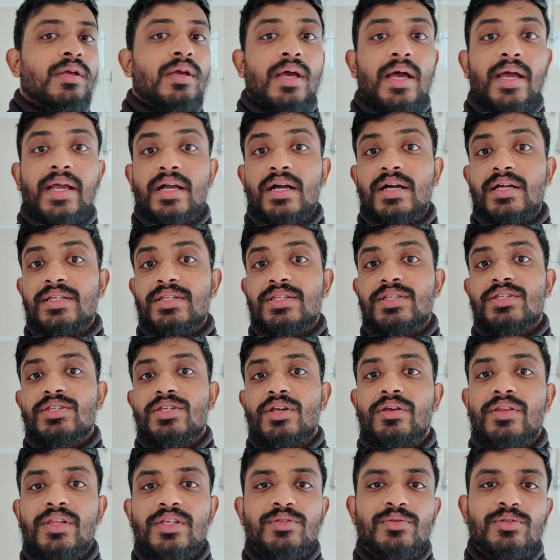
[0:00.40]
Hey guys,
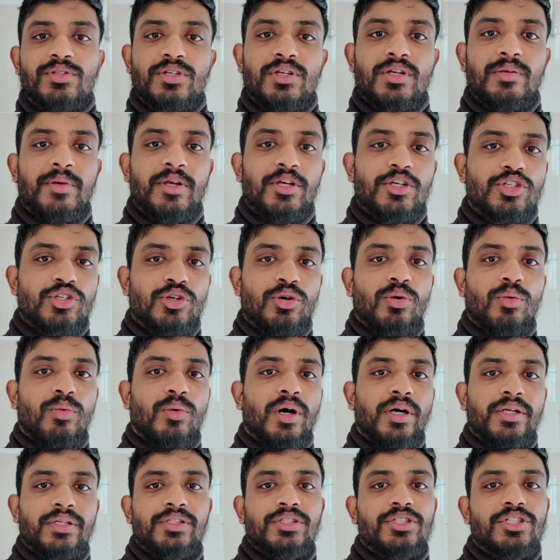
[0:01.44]
so this one's going to be a short
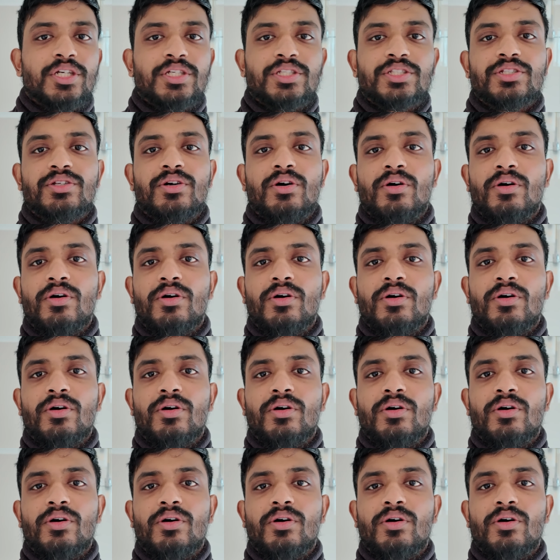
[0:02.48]
one just